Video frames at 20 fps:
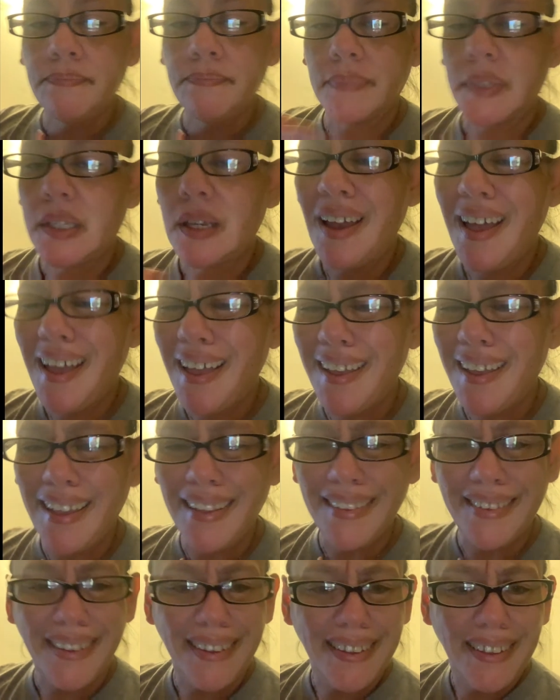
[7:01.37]

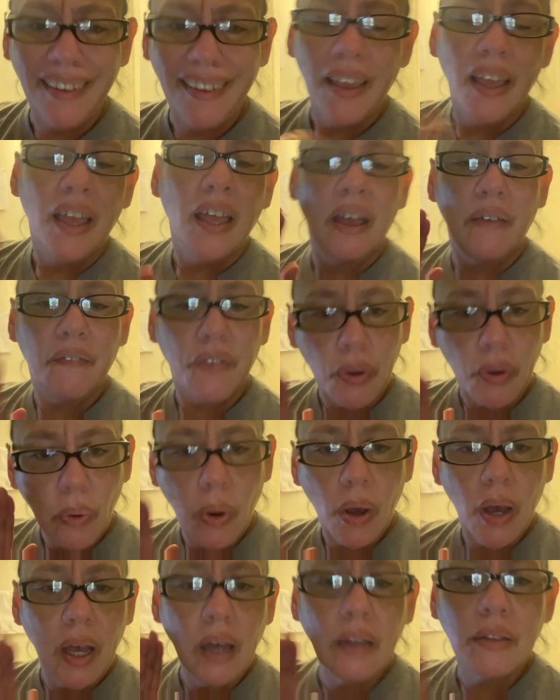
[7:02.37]
God, if you're
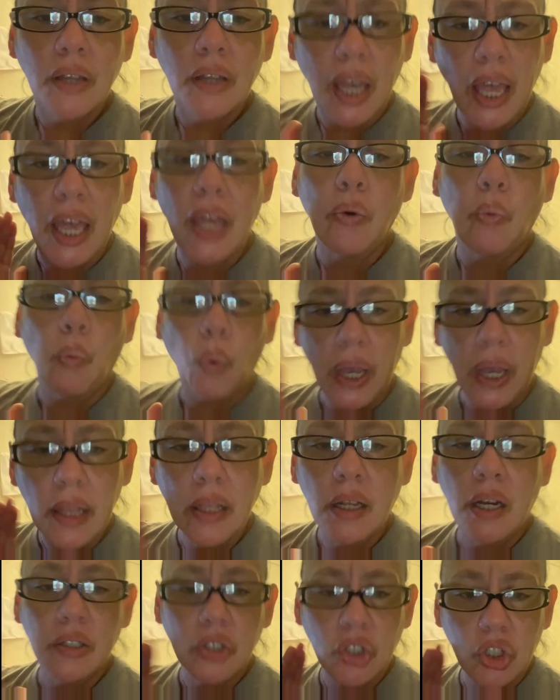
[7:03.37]
on a weight
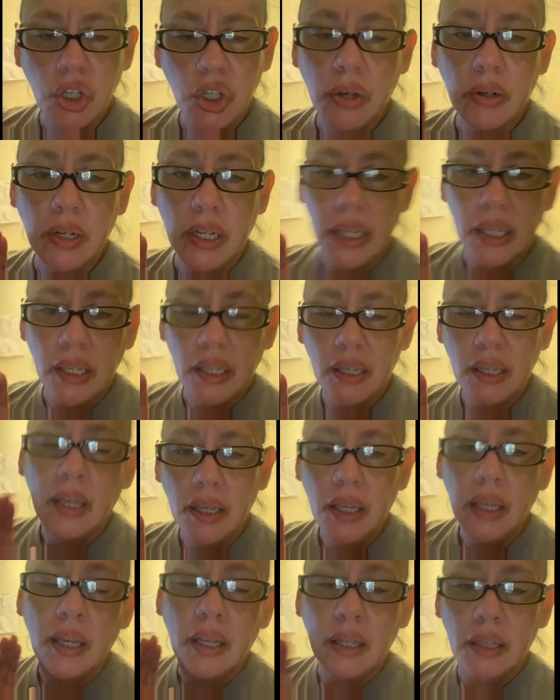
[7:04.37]
loss journey,
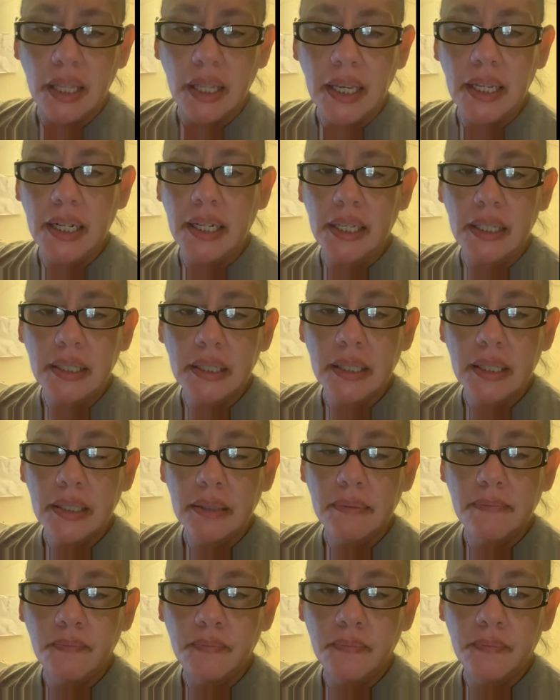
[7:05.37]
ladies,
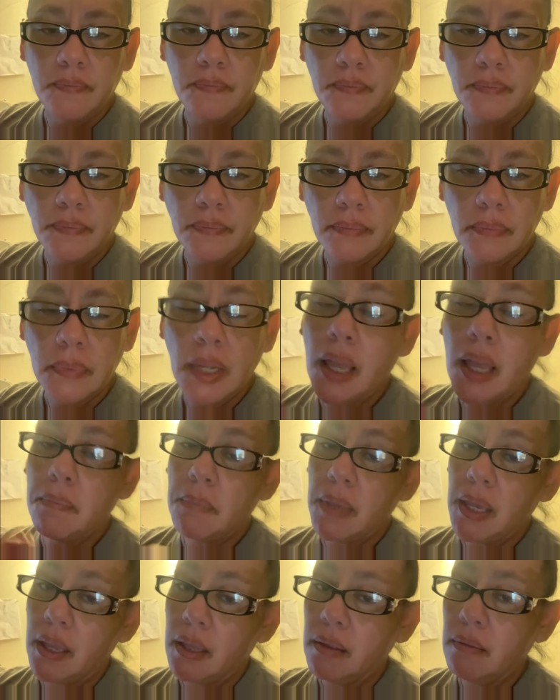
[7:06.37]
and
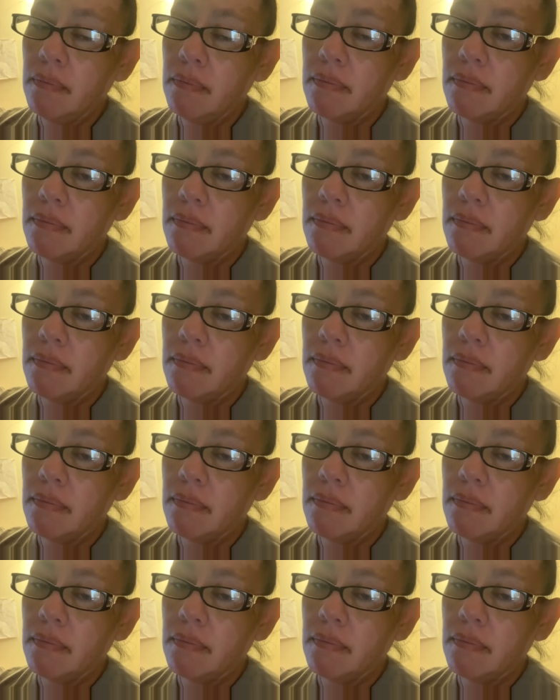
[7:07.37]
men,